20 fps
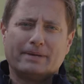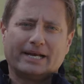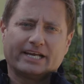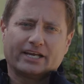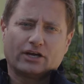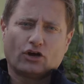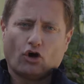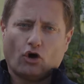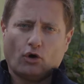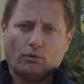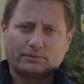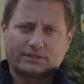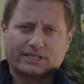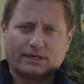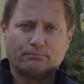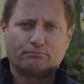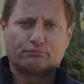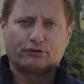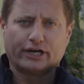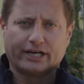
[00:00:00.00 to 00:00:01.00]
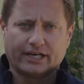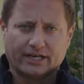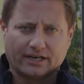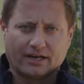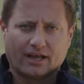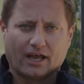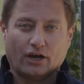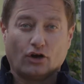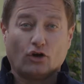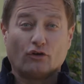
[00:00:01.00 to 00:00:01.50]
million homes in
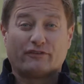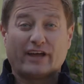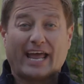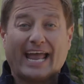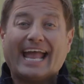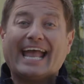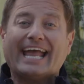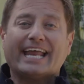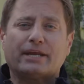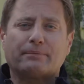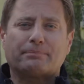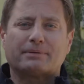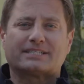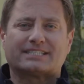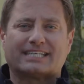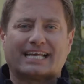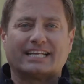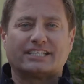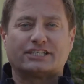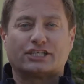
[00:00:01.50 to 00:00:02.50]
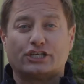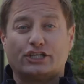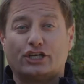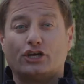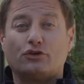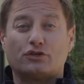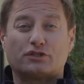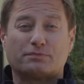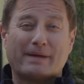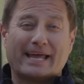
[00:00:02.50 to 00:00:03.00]
Britain and over 80%
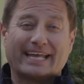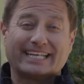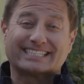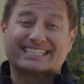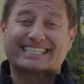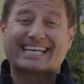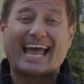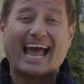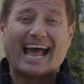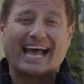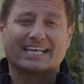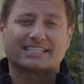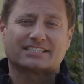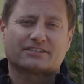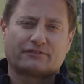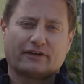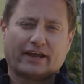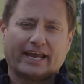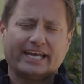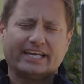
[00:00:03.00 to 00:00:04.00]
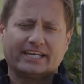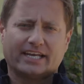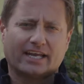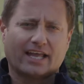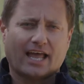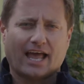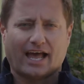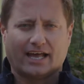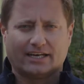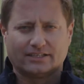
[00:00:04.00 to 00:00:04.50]
use mains gas for
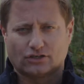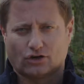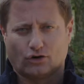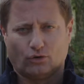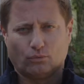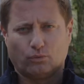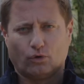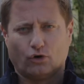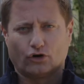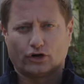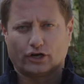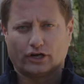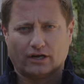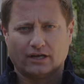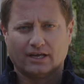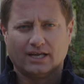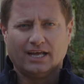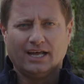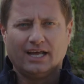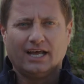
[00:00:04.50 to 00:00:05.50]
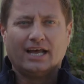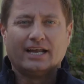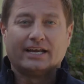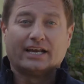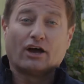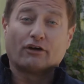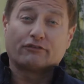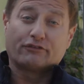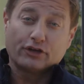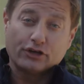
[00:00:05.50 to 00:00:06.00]
heating and hot water.
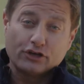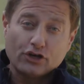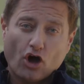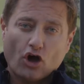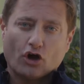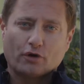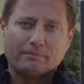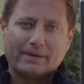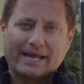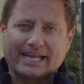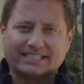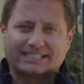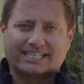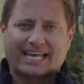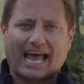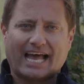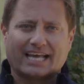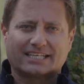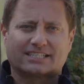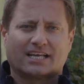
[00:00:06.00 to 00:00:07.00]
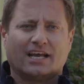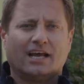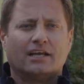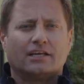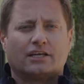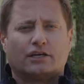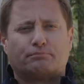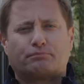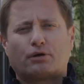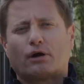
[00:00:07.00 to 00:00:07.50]
Now if you're not on mains gas,
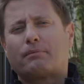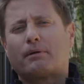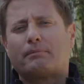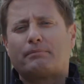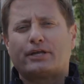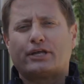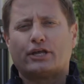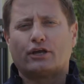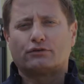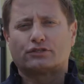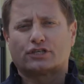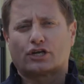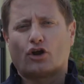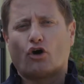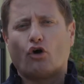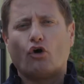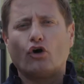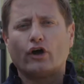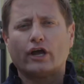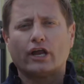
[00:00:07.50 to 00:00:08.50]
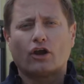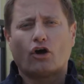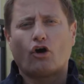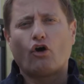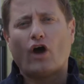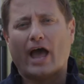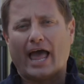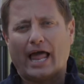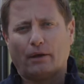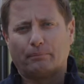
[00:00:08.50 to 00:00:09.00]
you probably use an oil
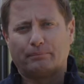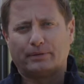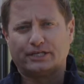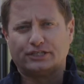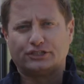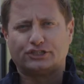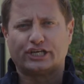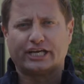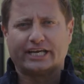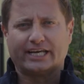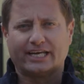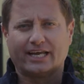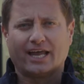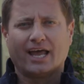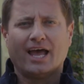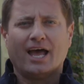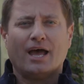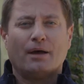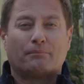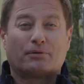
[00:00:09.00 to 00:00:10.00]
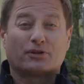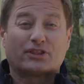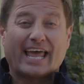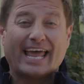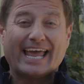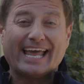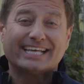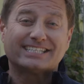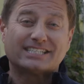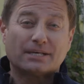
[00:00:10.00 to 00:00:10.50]
or LPG, but
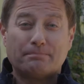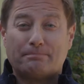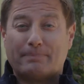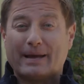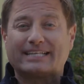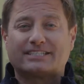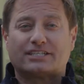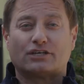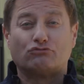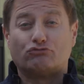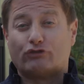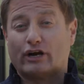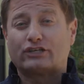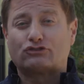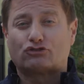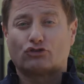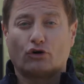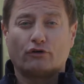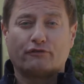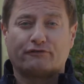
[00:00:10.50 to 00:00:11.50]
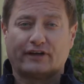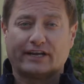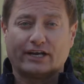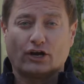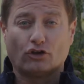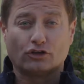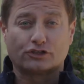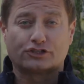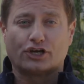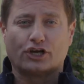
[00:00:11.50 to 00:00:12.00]
there is a better
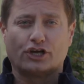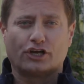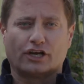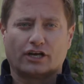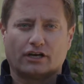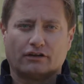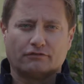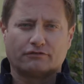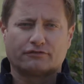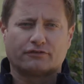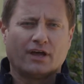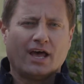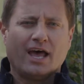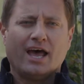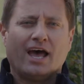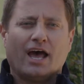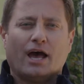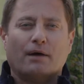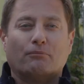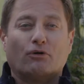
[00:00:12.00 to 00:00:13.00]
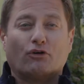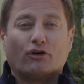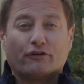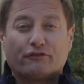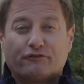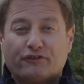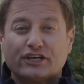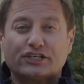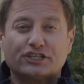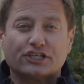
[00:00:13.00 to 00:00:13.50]
retrofit alternative, a more
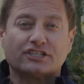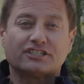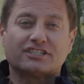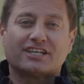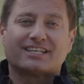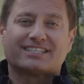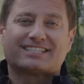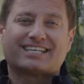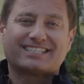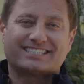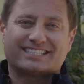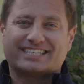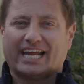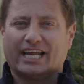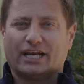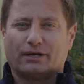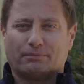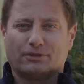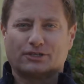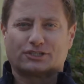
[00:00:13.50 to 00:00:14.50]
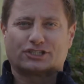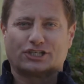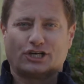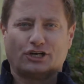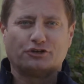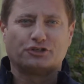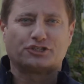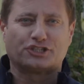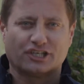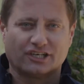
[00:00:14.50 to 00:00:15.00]
efficient, sustainable
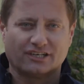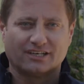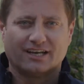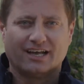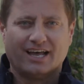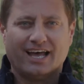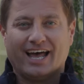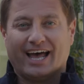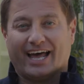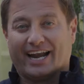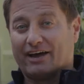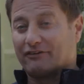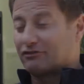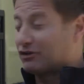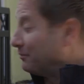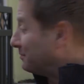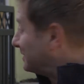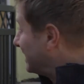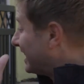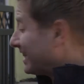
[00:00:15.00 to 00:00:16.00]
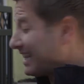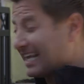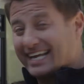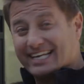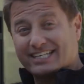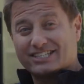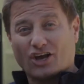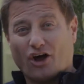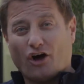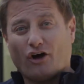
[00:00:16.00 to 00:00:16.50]
solution. And I've come to
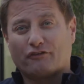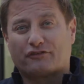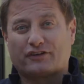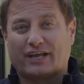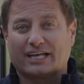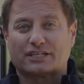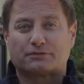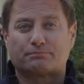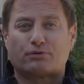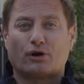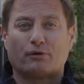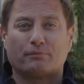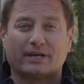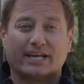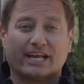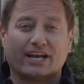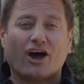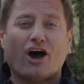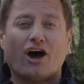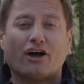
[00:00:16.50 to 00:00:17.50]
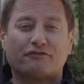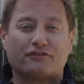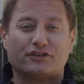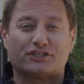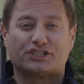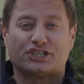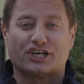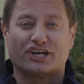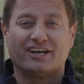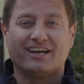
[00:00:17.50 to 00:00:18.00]
this off-gas property in
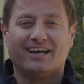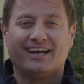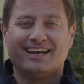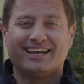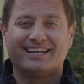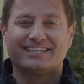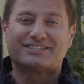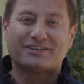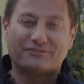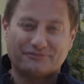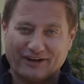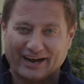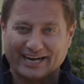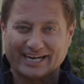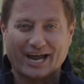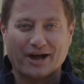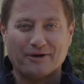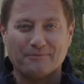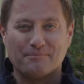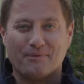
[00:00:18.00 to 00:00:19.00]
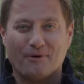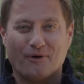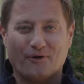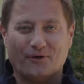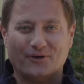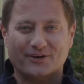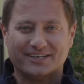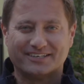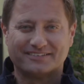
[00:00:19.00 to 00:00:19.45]
Hertfordshire to find out more.